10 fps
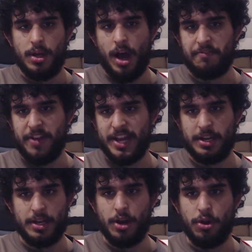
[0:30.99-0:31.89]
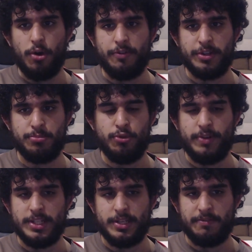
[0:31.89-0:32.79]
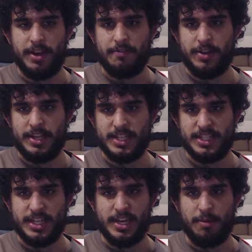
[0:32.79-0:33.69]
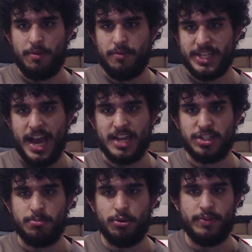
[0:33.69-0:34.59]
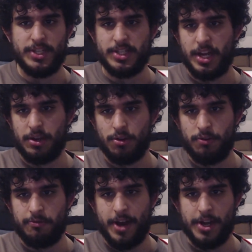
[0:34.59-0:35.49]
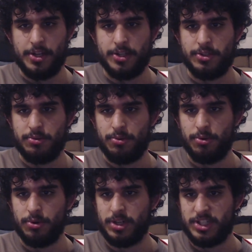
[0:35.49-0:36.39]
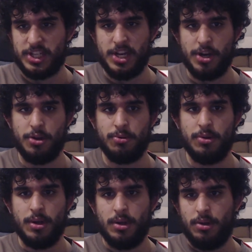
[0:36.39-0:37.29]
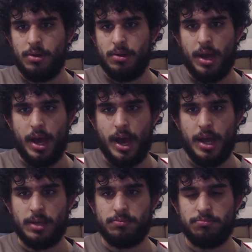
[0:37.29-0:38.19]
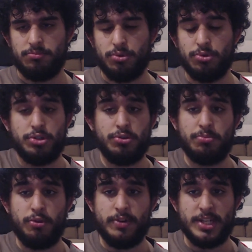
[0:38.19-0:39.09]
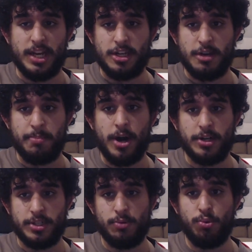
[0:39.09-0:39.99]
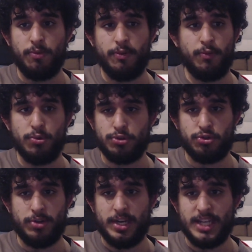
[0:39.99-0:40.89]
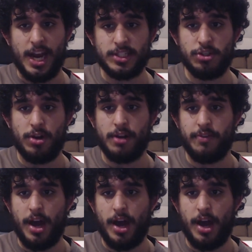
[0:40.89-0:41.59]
I think a lot of his movies have definitely succeeded at whether it's gangster movies like Goodfellas or Casino, and also movies like The Departed, Wolf of Wall Street, Taxi Driver.